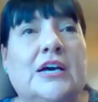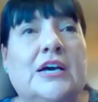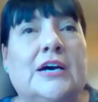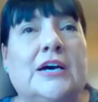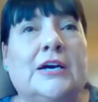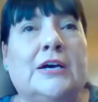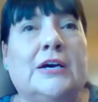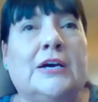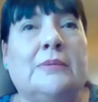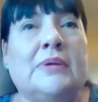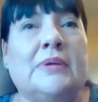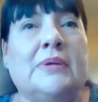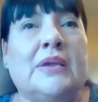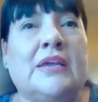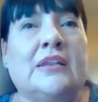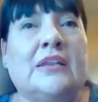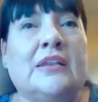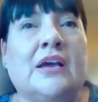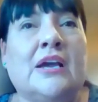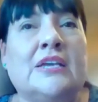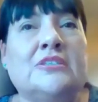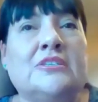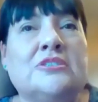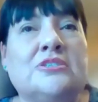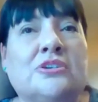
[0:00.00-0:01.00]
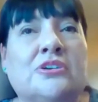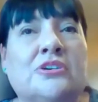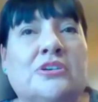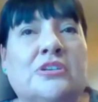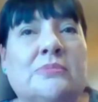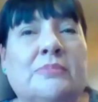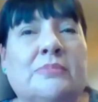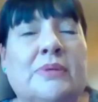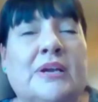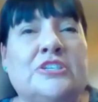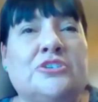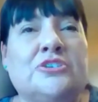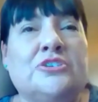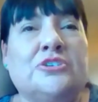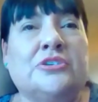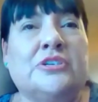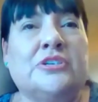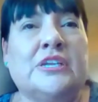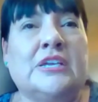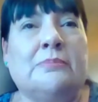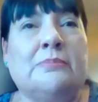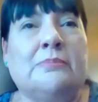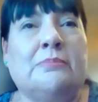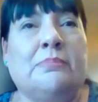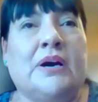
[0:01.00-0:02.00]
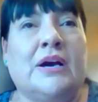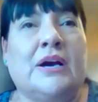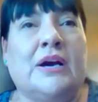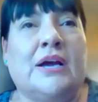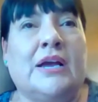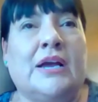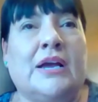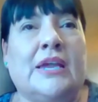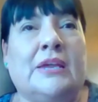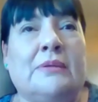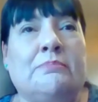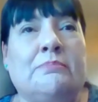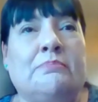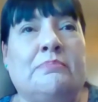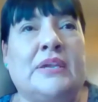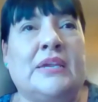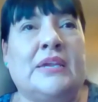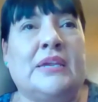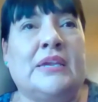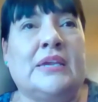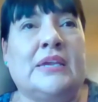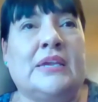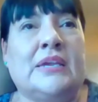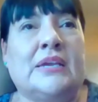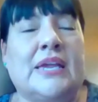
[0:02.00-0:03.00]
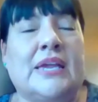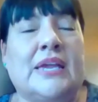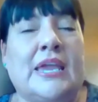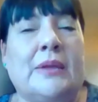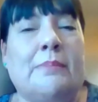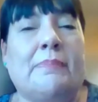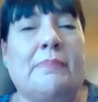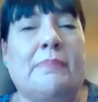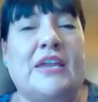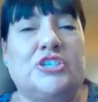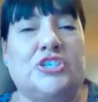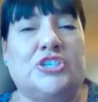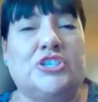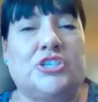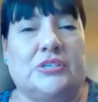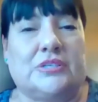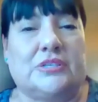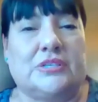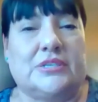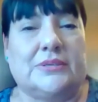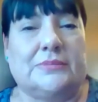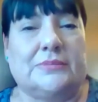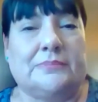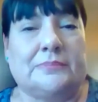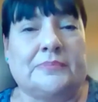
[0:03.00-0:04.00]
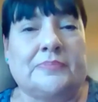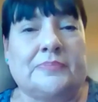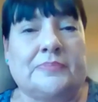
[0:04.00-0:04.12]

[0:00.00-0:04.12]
And I started my journey by being a patient.